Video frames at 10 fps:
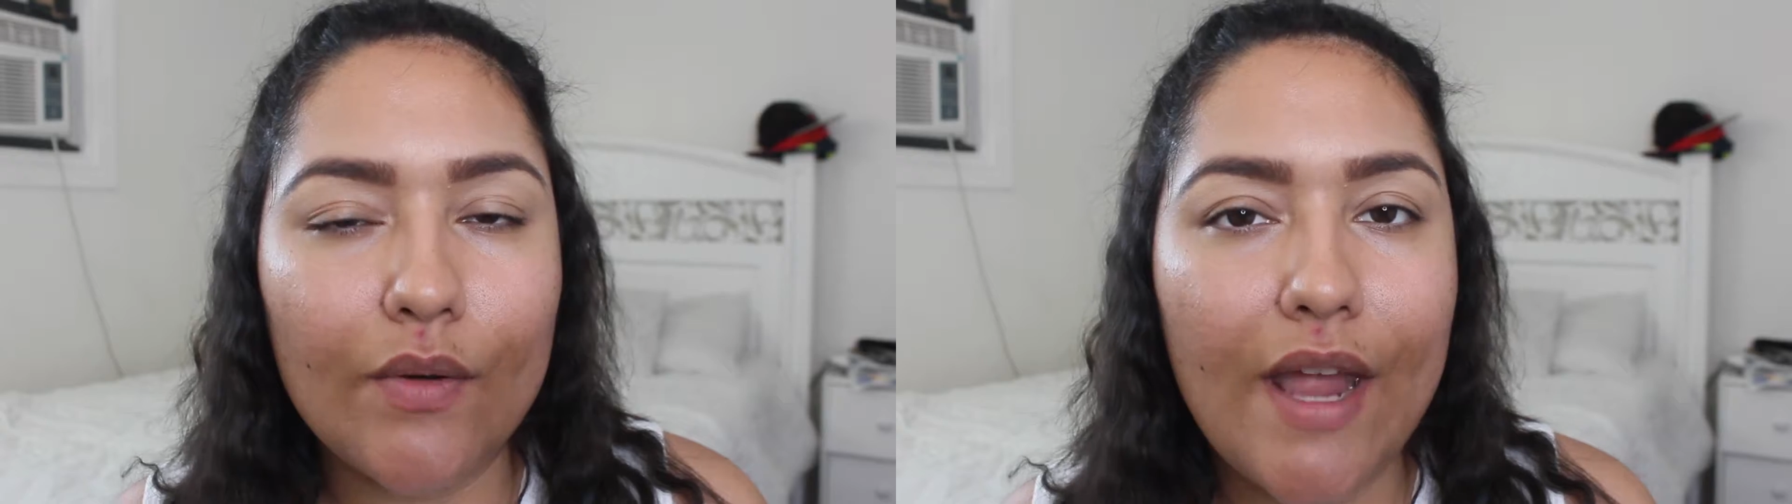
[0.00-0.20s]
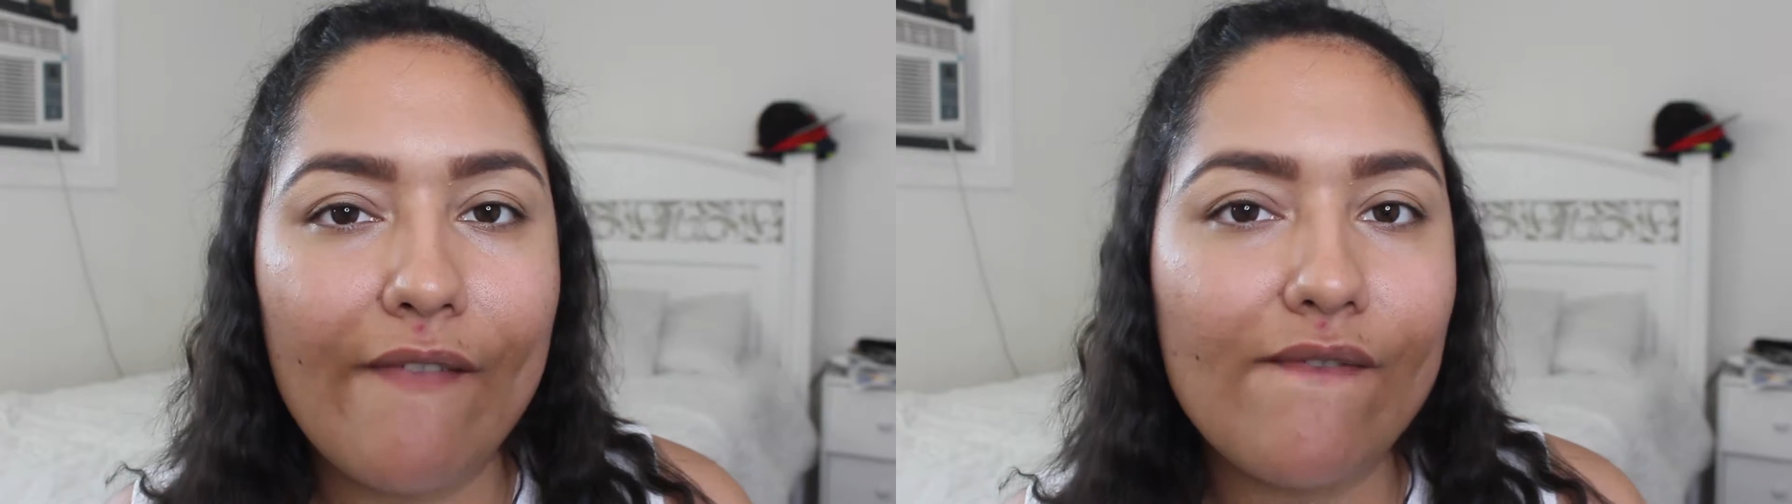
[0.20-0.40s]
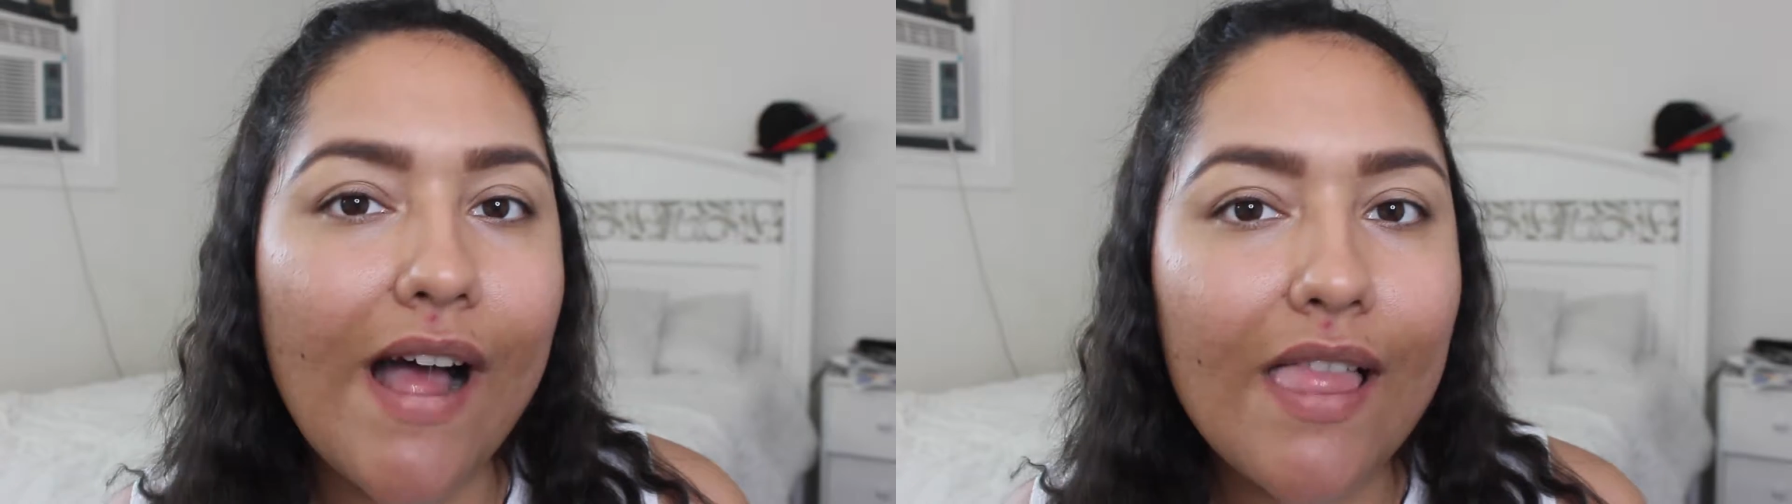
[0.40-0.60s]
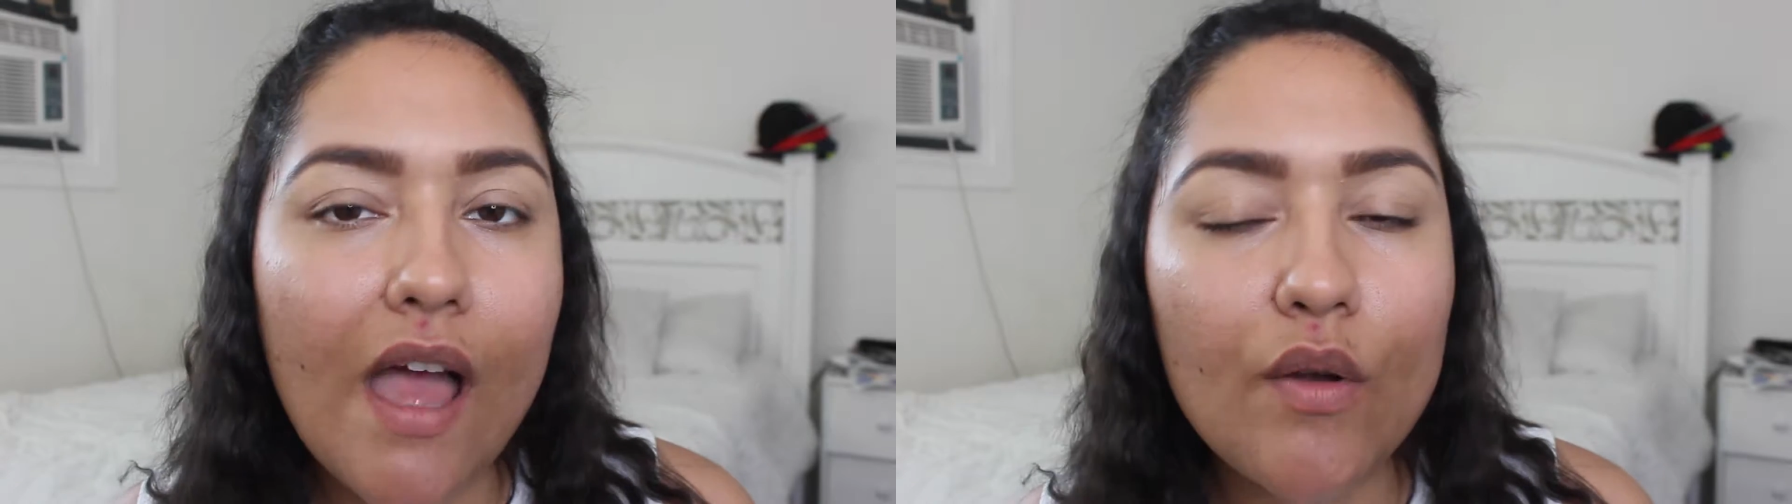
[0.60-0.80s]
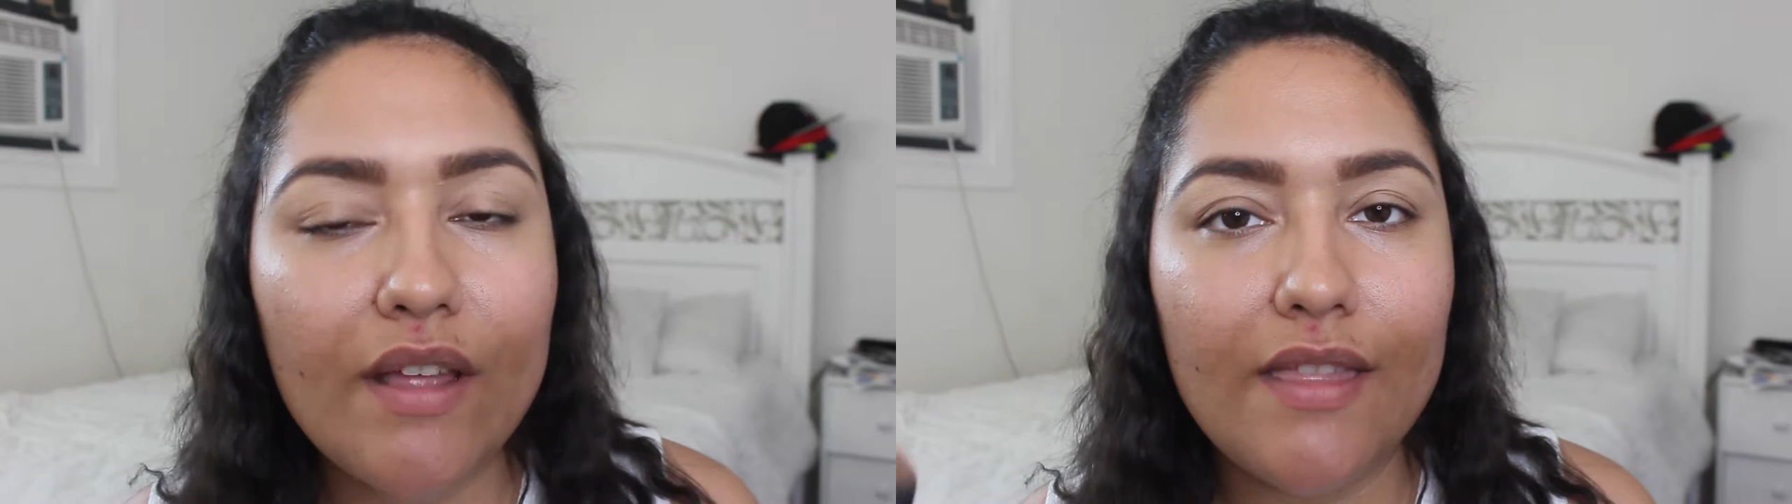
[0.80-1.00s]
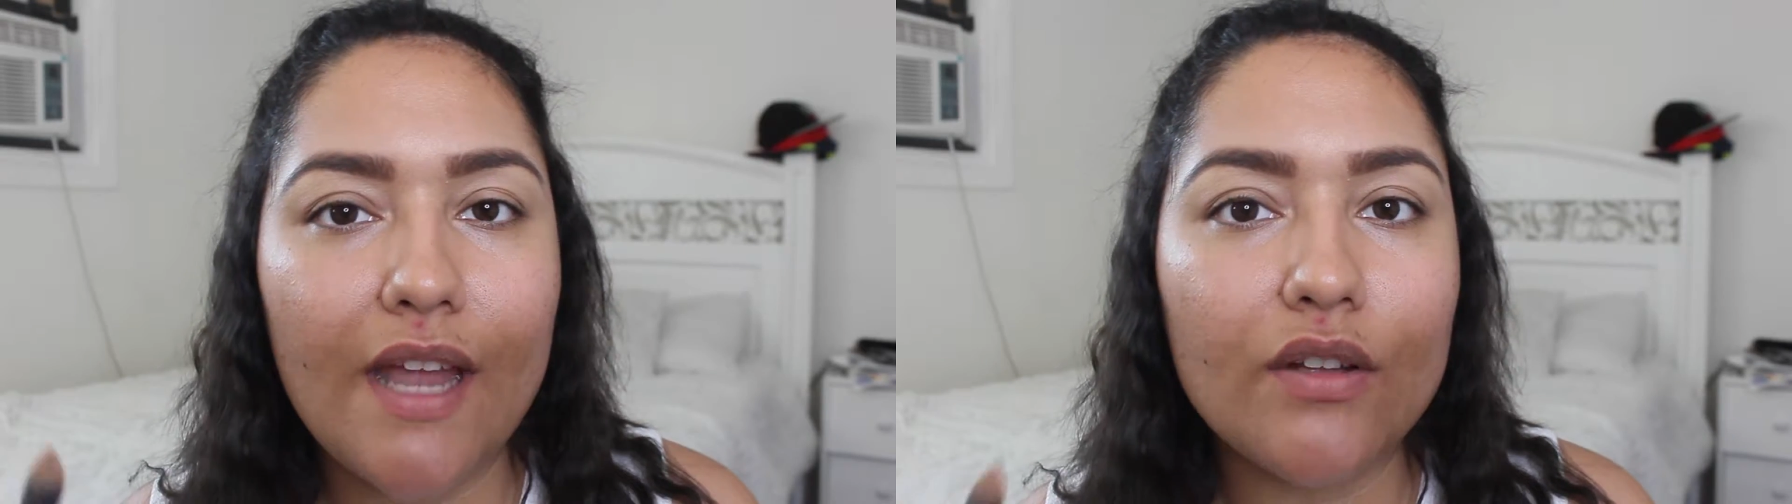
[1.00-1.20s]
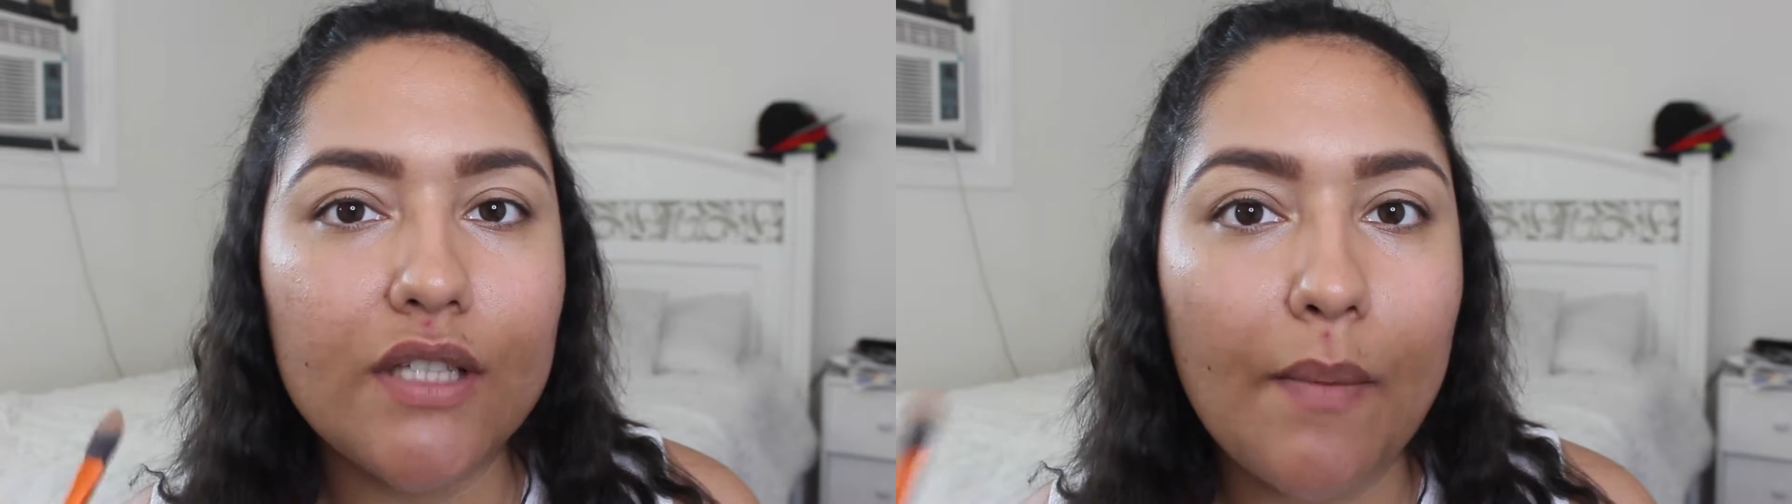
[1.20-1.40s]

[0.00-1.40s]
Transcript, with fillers: create fallout and then on